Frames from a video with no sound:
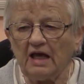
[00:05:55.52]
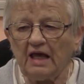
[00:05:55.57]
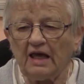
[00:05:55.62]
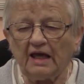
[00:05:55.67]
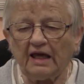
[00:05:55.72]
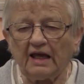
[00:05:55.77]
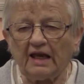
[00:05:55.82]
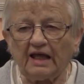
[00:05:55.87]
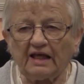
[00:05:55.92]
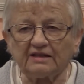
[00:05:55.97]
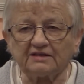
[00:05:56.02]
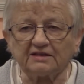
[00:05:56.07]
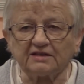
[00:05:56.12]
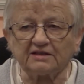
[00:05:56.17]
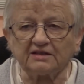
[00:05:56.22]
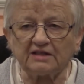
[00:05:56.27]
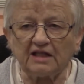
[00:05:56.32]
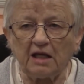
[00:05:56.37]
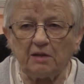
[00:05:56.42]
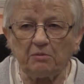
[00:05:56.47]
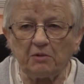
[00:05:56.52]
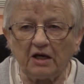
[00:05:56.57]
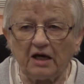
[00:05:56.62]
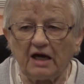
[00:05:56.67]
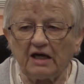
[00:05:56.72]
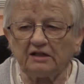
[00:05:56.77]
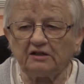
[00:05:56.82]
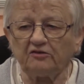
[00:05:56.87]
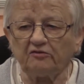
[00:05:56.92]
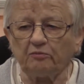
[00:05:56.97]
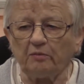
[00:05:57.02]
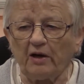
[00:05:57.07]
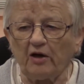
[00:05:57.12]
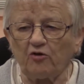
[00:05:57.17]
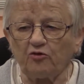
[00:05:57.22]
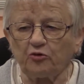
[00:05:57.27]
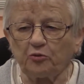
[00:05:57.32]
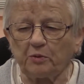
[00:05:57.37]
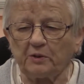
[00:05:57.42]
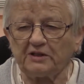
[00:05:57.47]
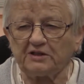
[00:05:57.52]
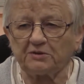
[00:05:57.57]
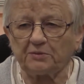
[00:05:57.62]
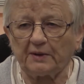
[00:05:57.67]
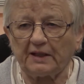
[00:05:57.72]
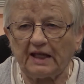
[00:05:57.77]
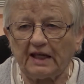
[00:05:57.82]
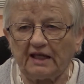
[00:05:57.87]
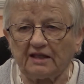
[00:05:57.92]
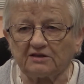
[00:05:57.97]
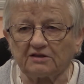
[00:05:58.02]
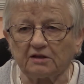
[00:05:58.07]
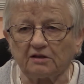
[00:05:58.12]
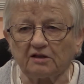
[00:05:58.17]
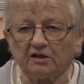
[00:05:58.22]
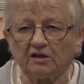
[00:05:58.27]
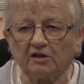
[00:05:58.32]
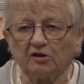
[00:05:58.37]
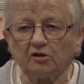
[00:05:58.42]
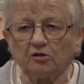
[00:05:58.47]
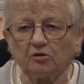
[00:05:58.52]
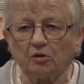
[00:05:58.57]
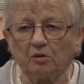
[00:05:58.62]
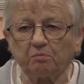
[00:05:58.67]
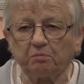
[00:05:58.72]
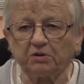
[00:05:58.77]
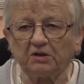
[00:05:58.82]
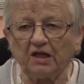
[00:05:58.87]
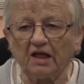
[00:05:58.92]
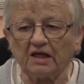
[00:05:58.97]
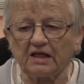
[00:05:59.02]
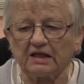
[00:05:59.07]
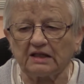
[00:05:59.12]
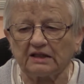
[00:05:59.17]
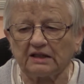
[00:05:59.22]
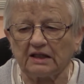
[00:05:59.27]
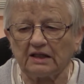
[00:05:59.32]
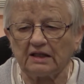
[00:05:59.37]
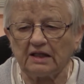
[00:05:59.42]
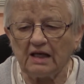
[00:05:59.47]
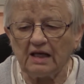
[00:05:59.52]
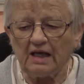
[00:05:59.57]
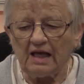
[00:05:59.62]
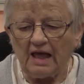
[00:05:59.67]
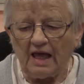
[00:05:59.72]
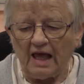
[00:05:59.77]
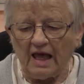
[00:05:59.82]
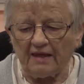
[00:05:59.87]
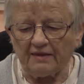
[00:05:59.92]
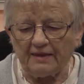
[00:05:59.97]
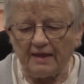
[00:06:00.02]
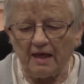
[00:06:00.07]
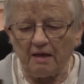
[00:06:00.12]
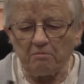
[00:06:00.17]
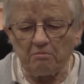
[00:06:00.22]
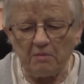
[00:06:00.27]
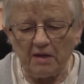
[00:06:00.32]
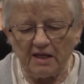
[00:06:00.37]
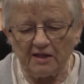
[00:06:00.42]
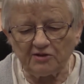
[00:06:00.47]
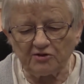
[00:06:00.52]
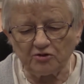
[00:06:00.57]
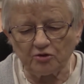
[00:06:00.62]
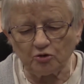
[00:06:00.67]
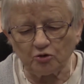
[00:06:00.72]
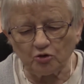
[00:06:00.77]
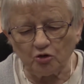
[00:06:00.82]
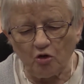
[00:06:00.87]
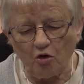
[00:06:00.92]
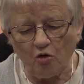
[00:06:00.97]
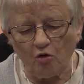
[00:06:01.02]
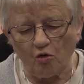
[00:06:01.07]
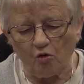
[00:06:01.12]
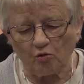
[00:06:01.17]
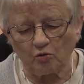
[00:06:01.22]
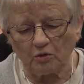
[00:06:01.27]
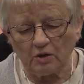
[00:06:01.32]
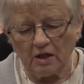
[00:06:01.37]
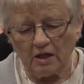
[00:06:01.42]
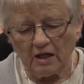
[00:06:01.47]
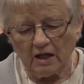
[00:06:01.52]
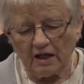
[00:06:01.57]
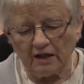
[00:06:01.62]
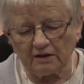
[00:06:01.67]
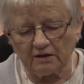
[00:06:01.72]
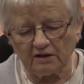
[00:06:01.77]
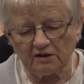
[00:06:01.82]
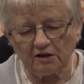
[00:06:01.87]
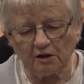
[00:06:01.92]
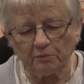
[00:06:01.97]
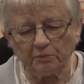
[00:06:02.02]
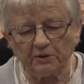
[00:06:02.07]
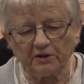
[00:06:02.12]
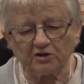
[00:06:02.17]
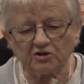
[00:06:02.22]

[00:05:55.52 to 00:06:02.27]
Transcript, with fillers: It has the same kind of mouthpiece, but it has a little plug in it, and that makes the tone a little bit